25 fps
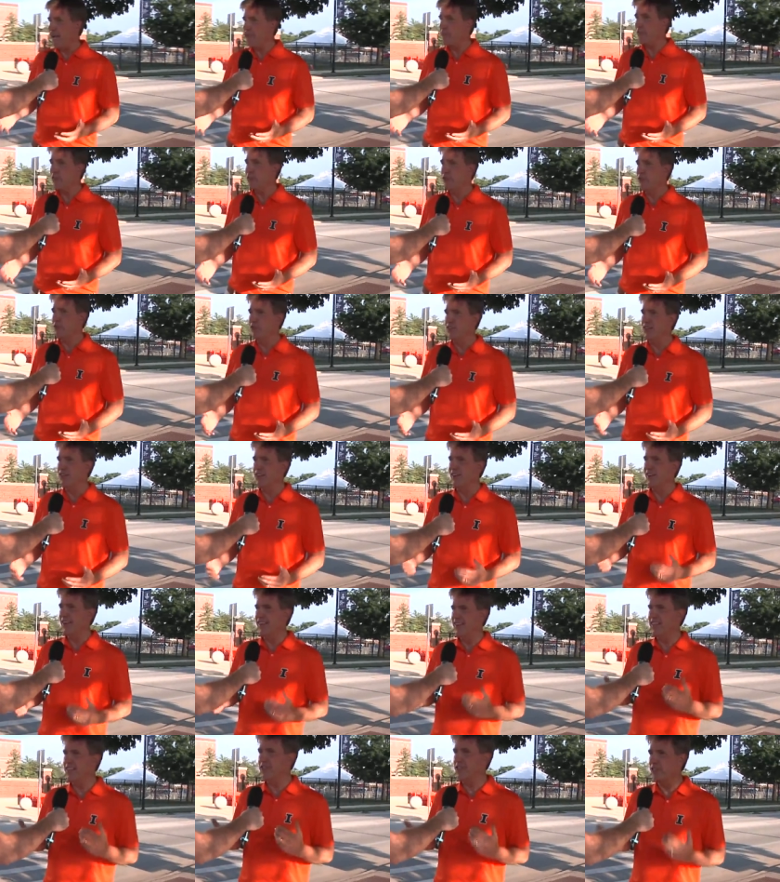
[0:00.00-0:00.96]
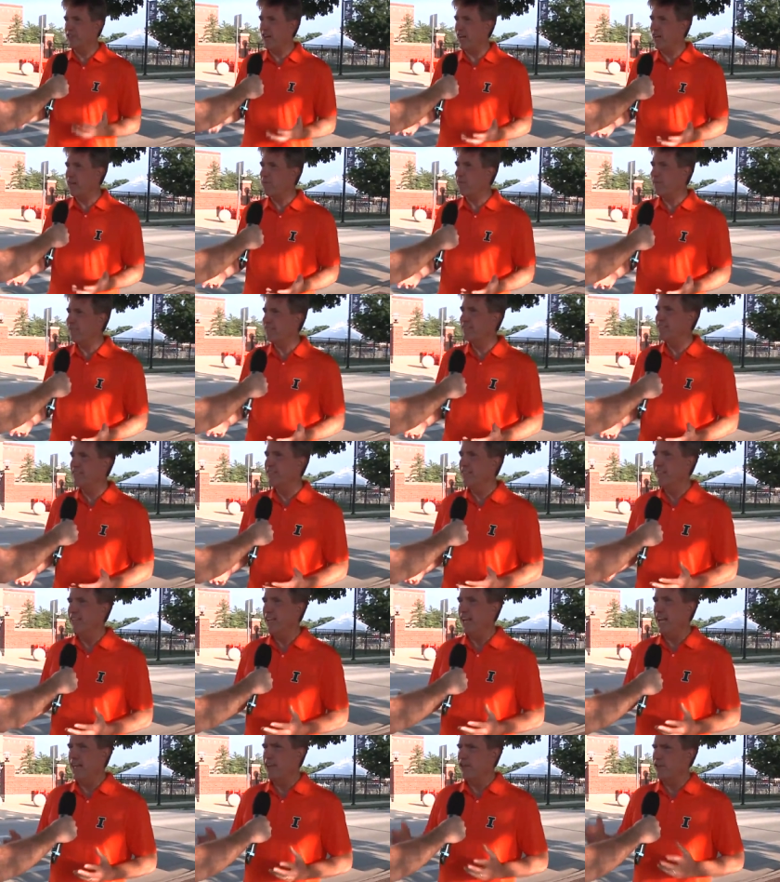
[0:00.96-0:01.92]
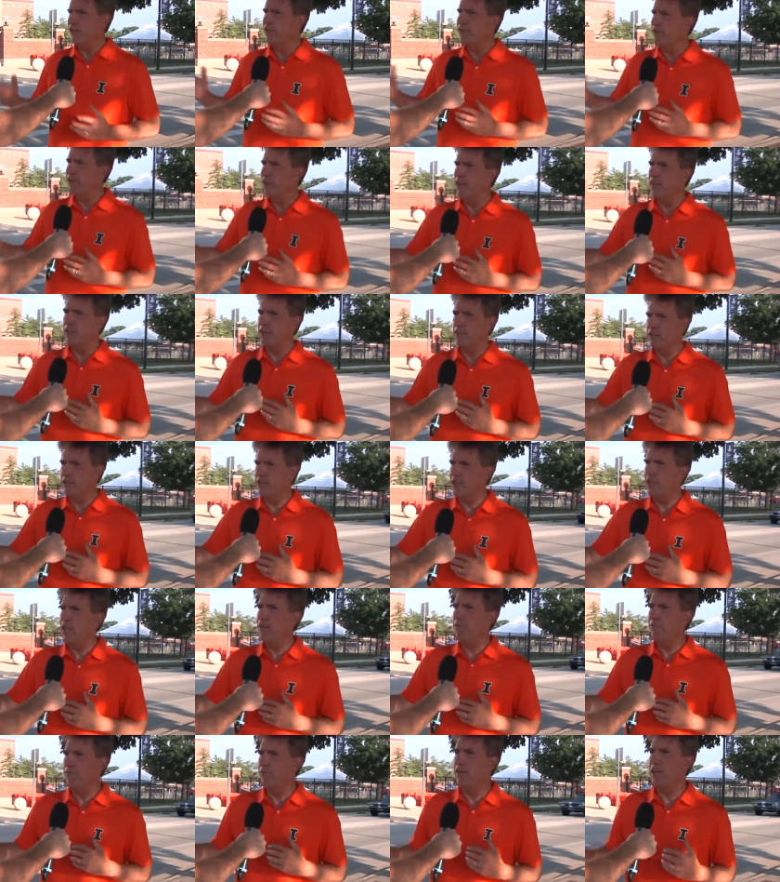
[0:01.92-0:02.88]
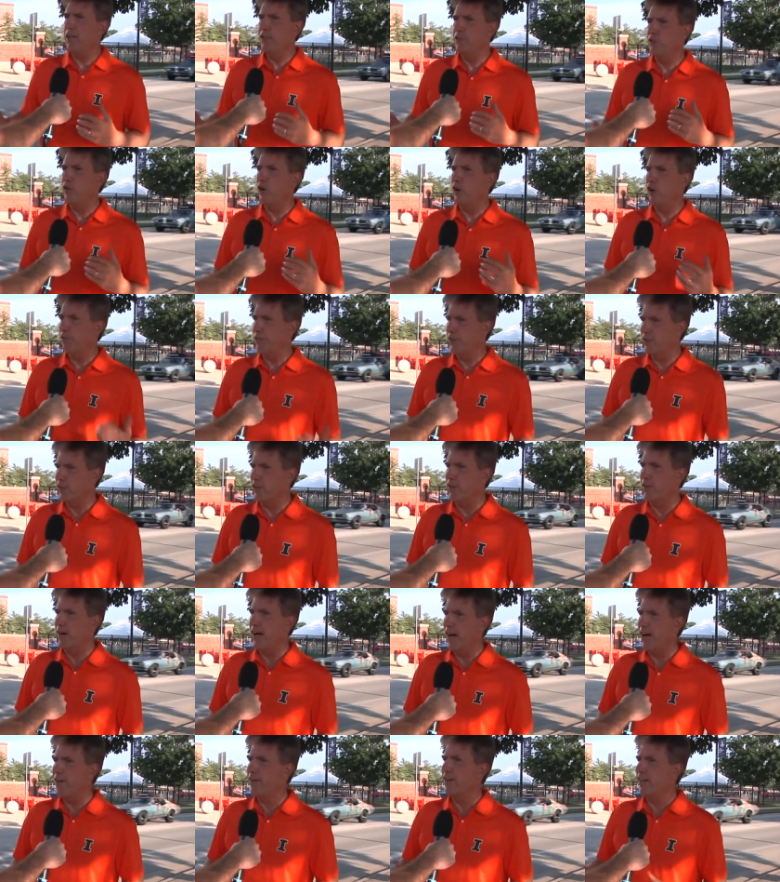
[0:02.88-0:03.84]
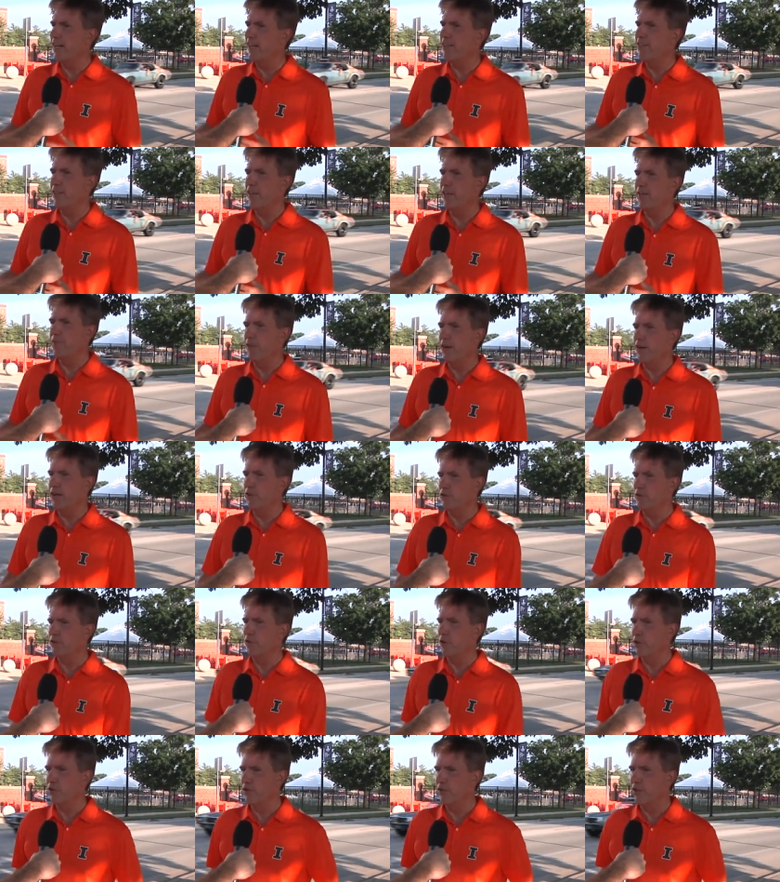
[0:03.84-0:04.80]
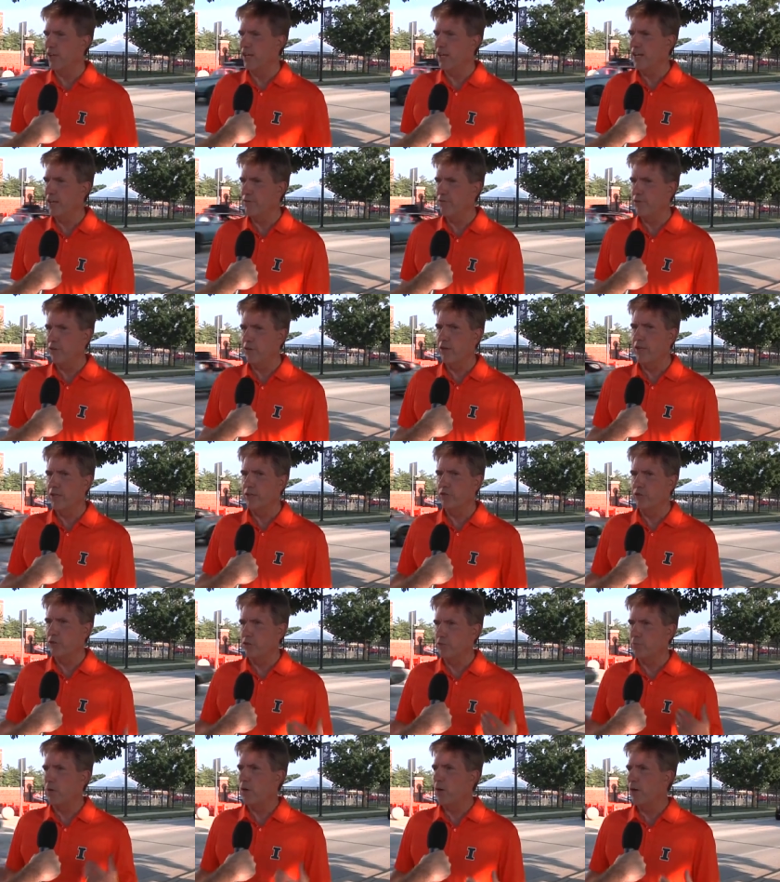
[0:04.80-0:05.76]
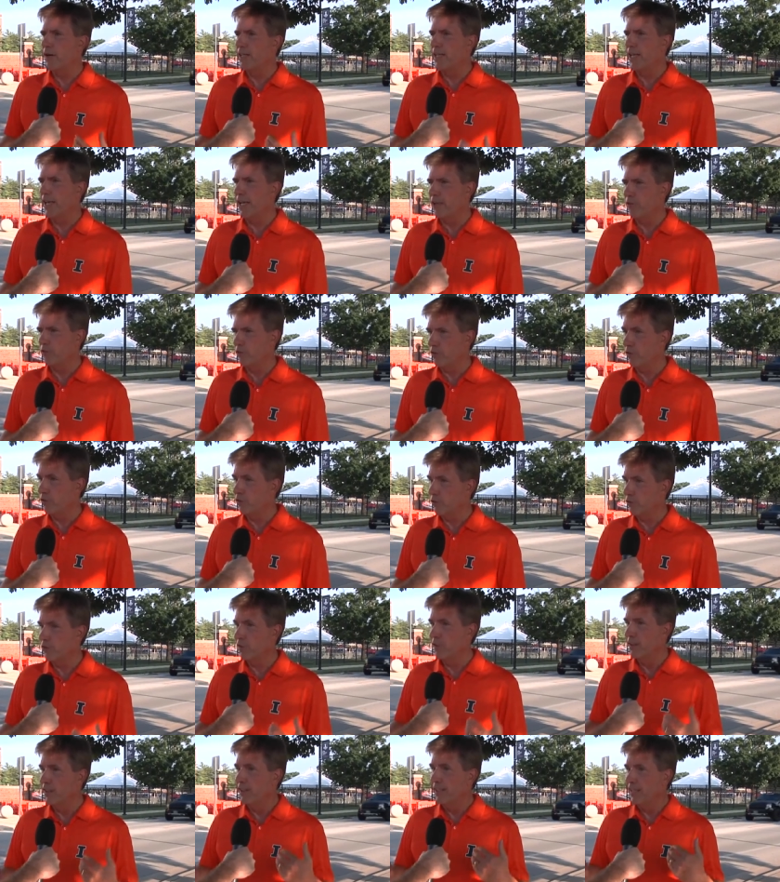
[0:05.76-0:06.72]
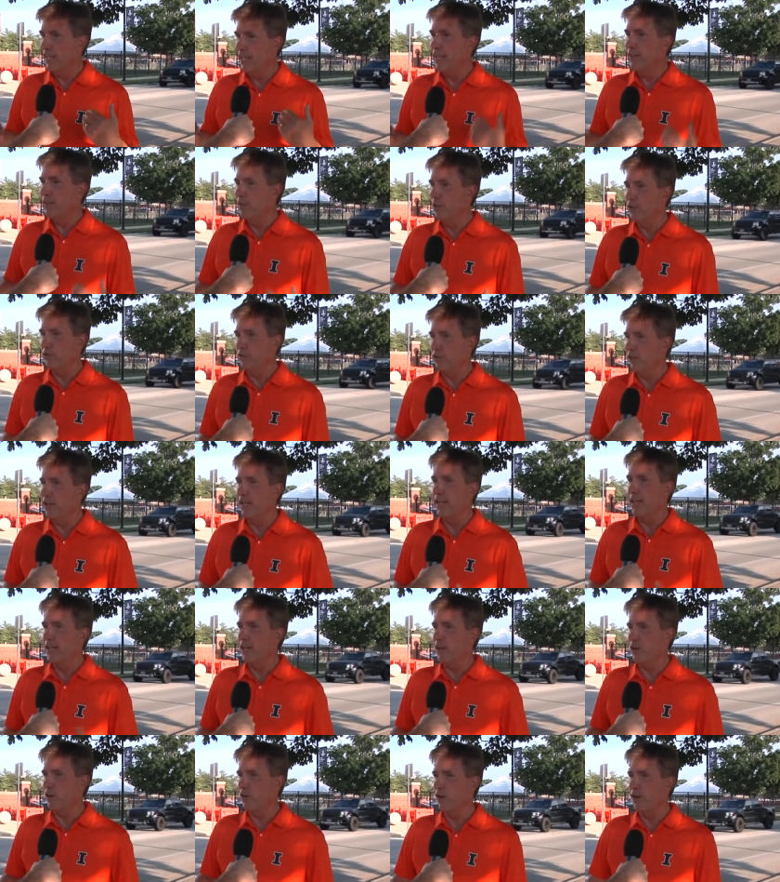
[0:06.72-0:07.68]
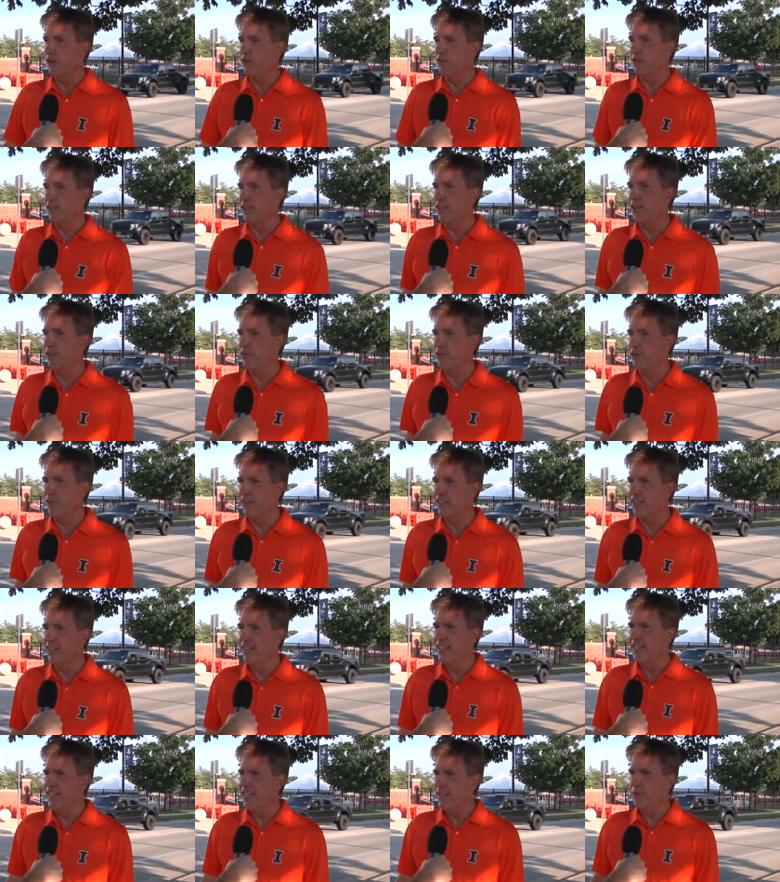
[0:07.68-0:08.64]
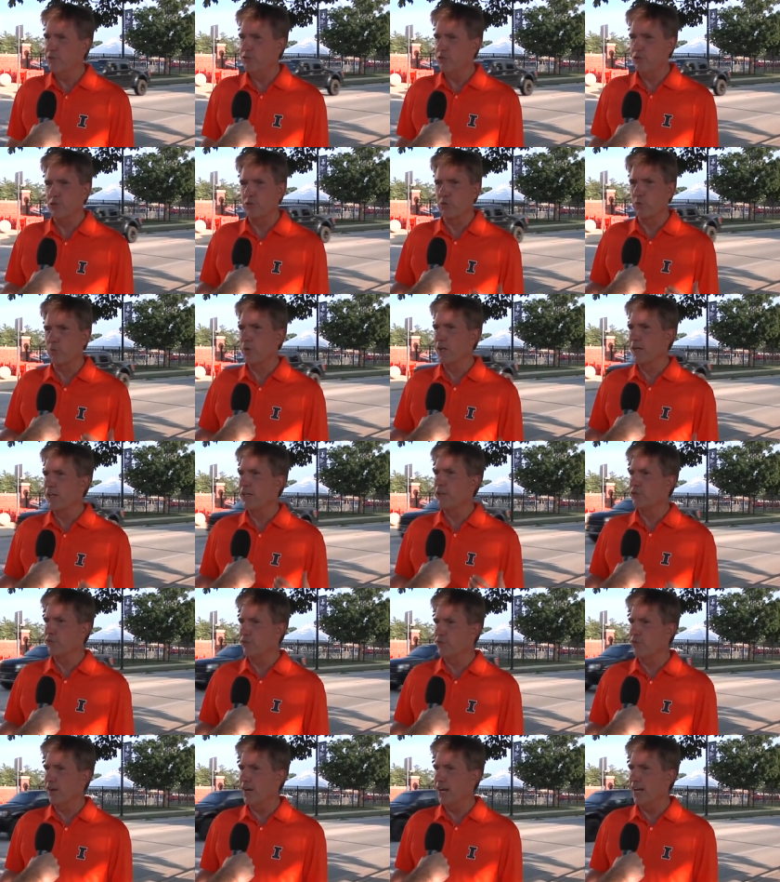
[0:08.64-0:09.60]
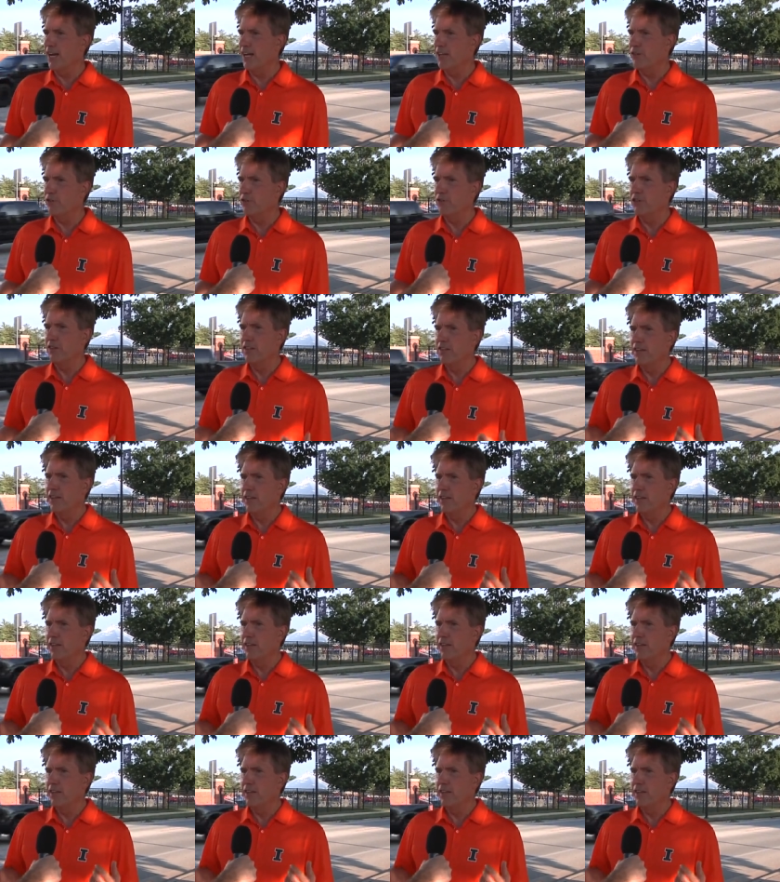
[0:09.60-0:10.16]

atmosphere and excitement. And the, and the team feeds off the crowd, and I think vice versa. And for us as broadcasters in this league and across the country, it was just really strange.